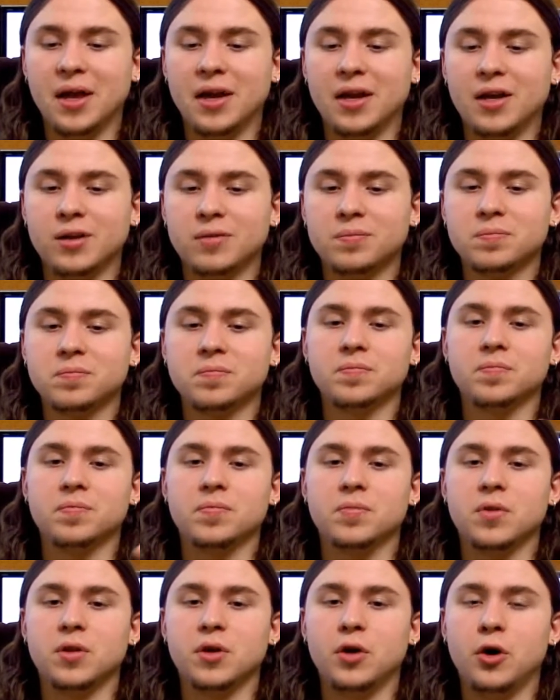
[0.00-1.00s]
and
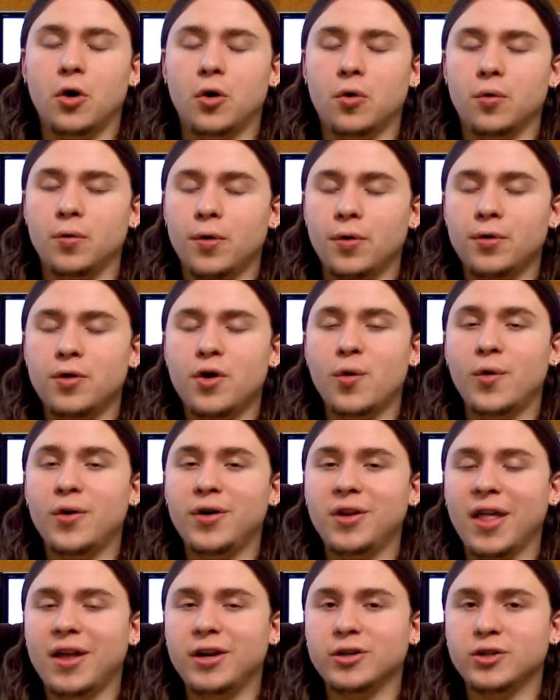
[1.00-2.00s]
you know
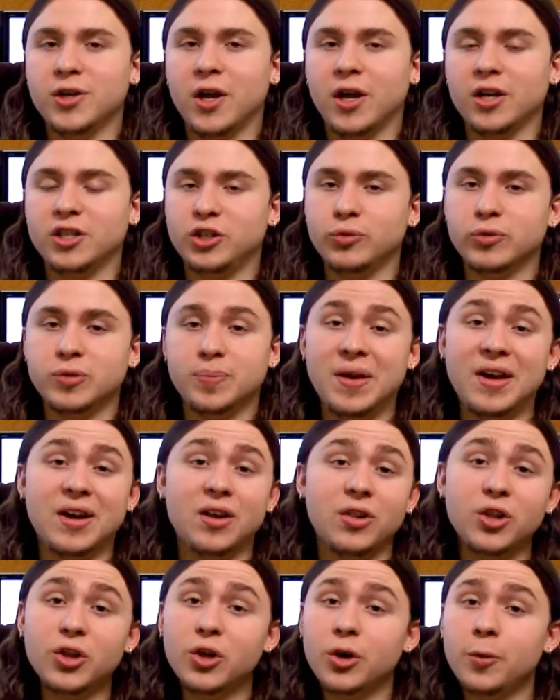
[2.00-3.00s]
knowing lady tsunade she was
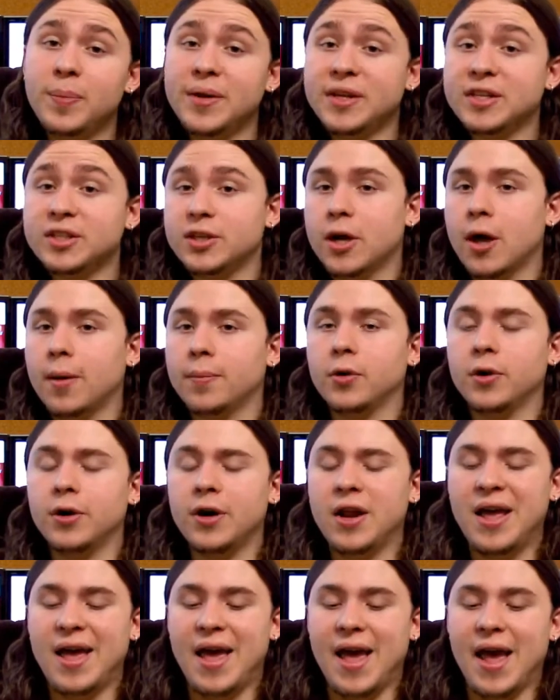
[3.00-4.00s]
being a little bit
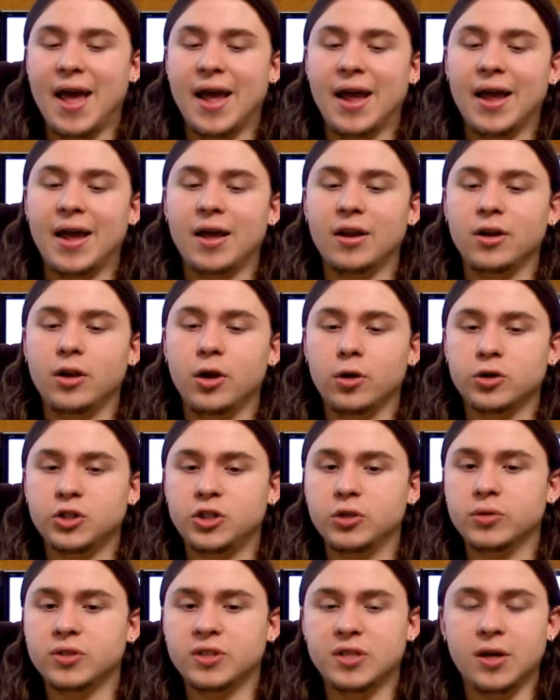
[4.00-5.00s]
stubborn and you
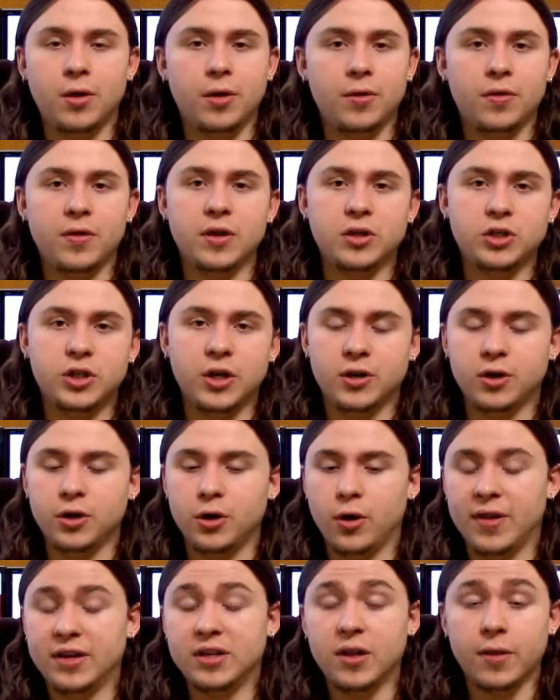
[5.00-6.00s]
know she was telling the
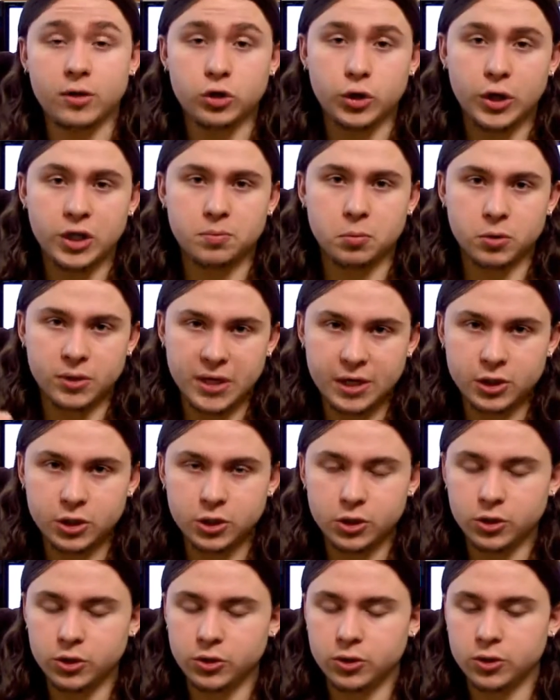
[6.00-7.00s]
chick you know that did the
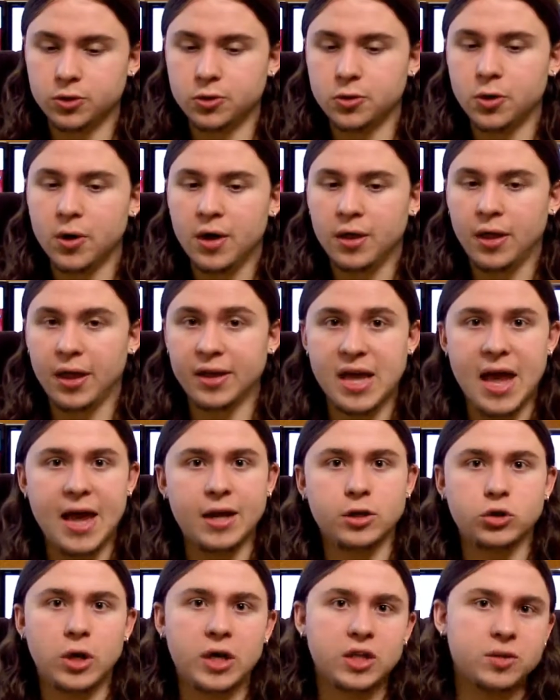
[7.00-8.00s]
transportation jutsu like
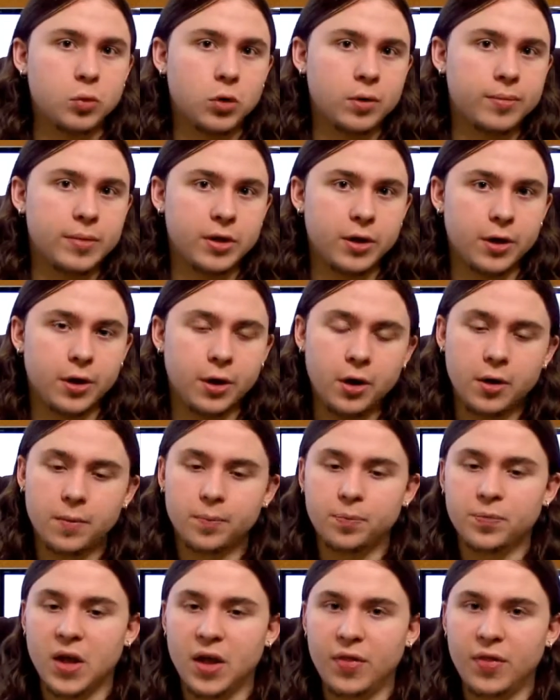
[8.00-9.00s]
hey transport me there